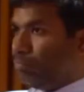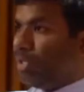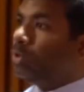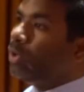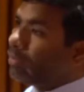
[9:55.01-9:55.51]

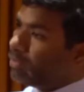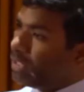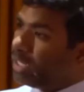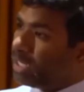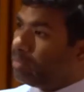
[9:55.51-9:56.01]
we do have the
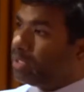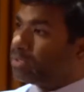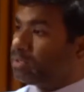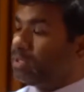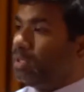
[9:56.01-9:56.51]

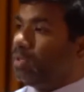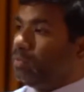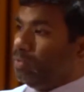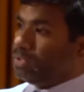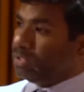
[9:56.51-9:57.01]
database.
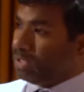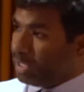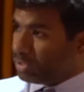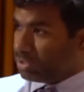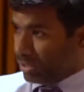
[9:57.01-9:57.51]
which is a
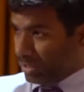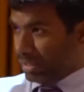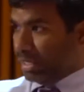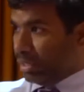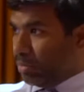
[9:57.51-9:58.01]
rich
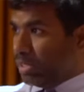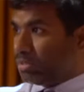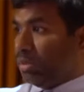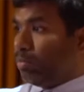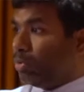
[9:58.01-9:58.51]

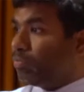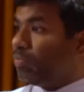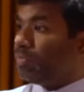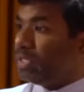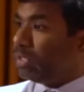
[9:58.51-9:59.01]
database about
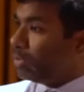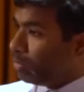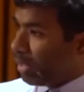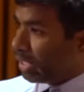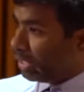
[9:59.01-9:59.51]

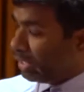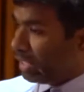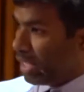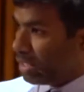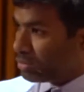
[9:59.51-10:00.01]
50,000
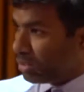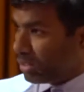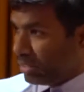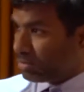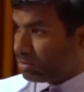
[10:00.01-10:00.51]
pancreatic cancer
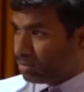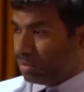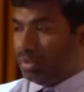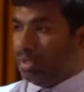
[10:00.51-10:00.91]
cases.